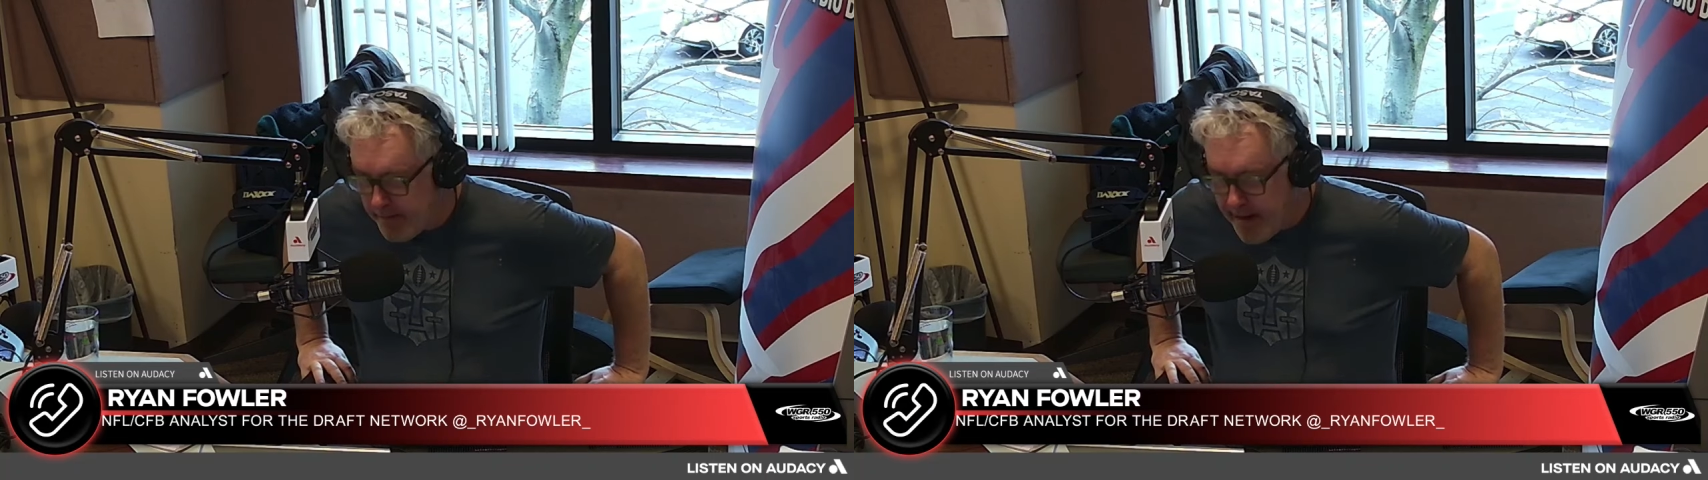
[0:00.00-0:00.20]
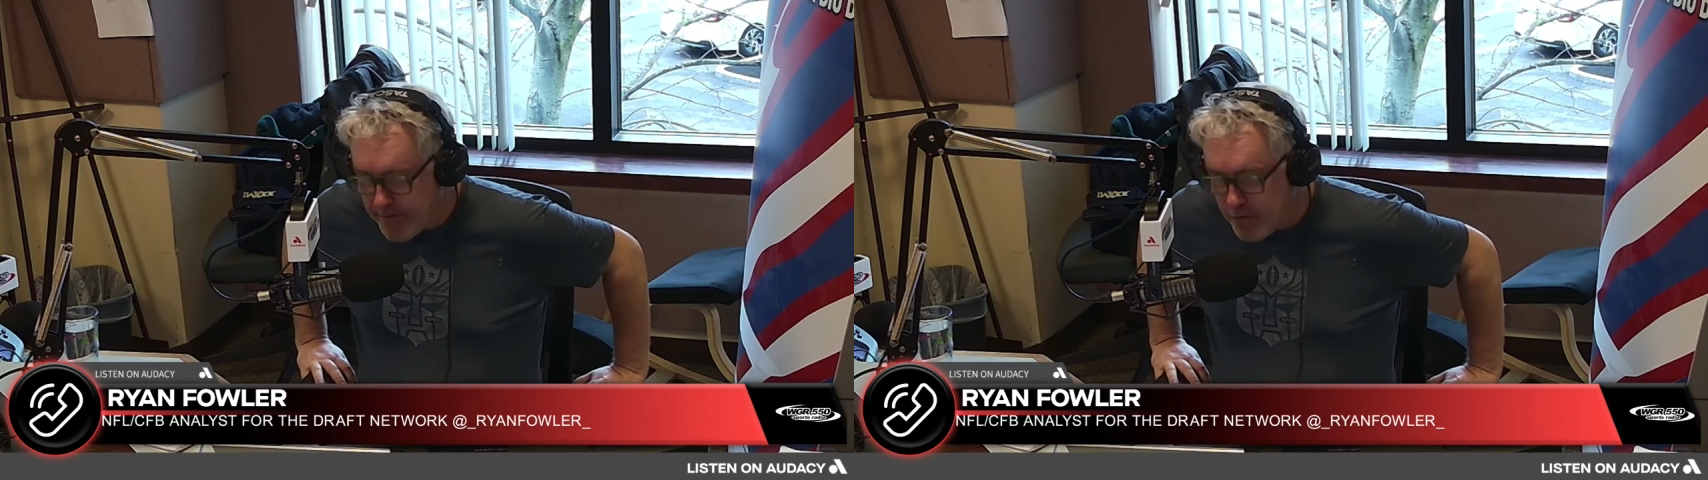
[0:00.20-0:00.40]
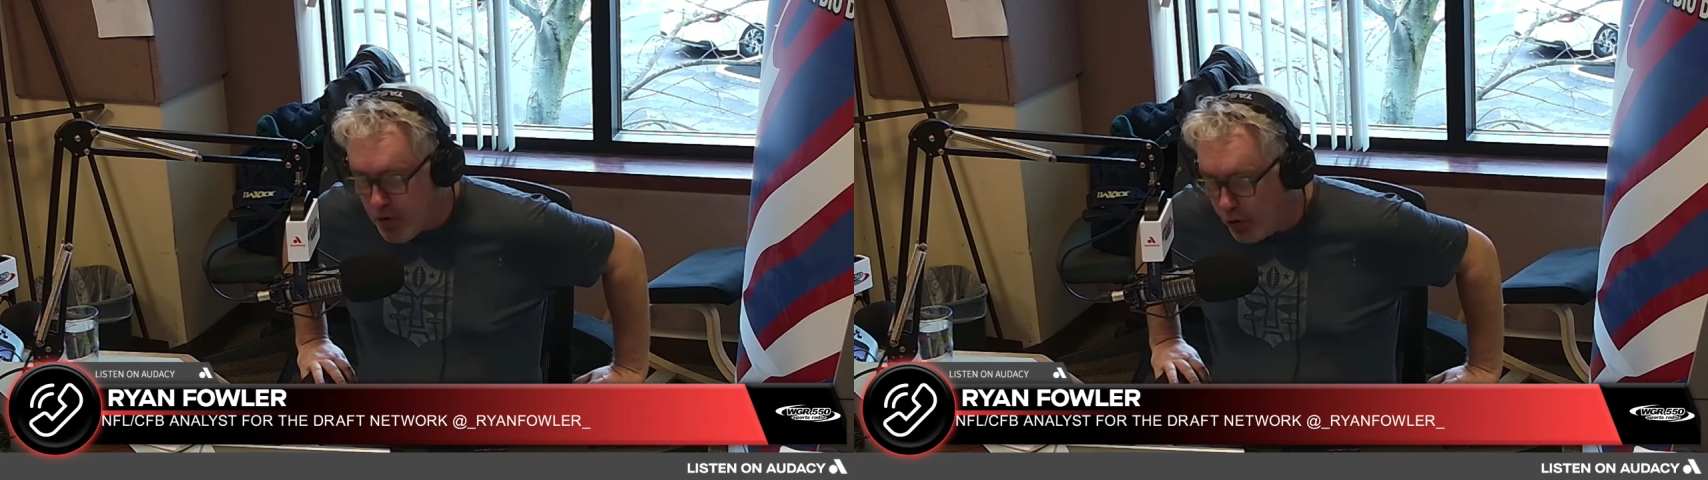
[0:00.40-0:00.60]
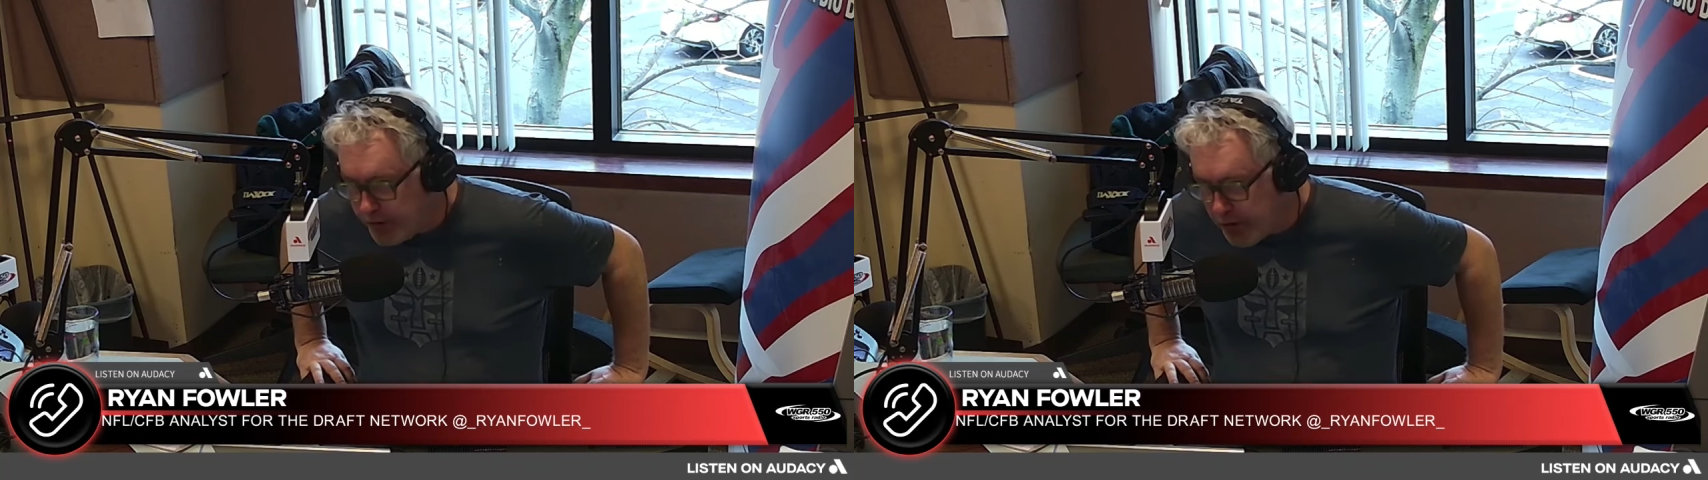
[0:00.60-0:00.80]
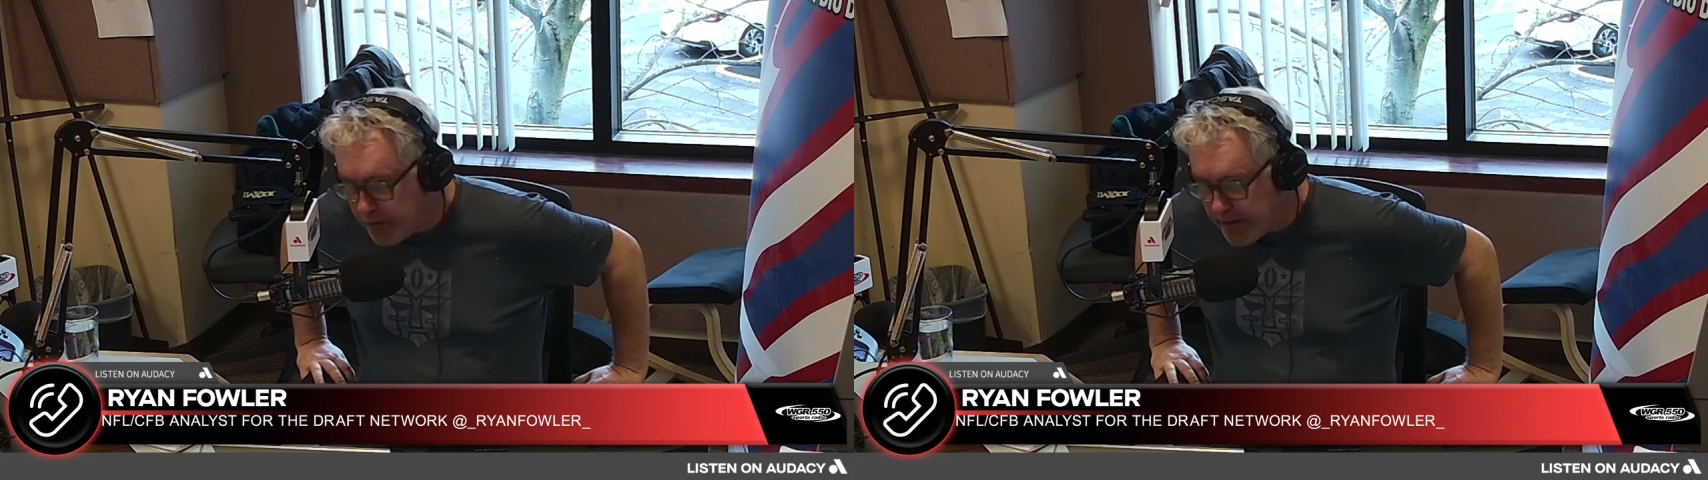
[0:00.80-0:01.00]
Matthew
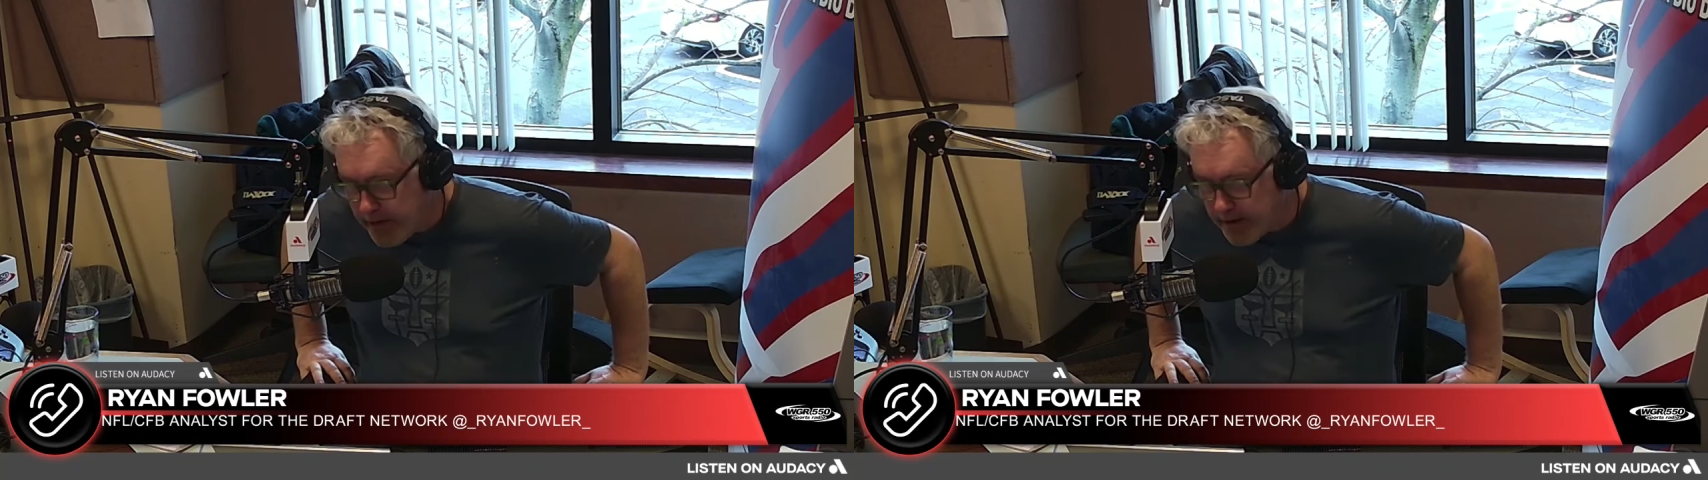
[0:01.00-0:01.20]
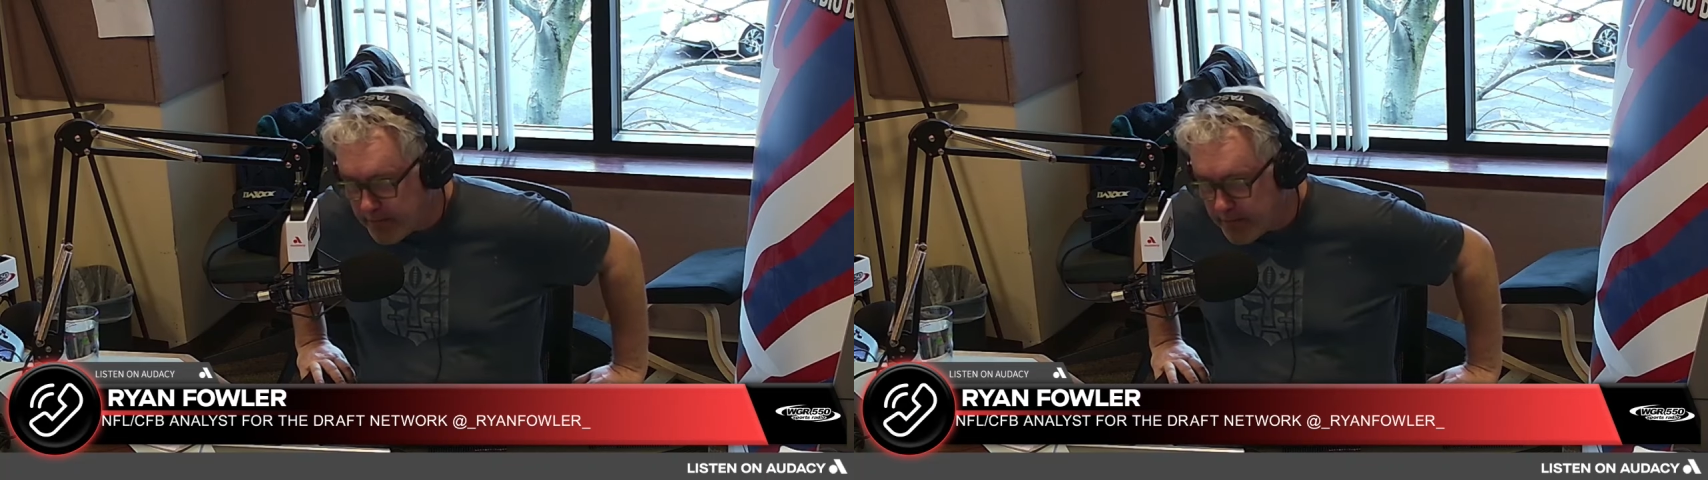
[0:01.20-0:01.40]
Golden over him or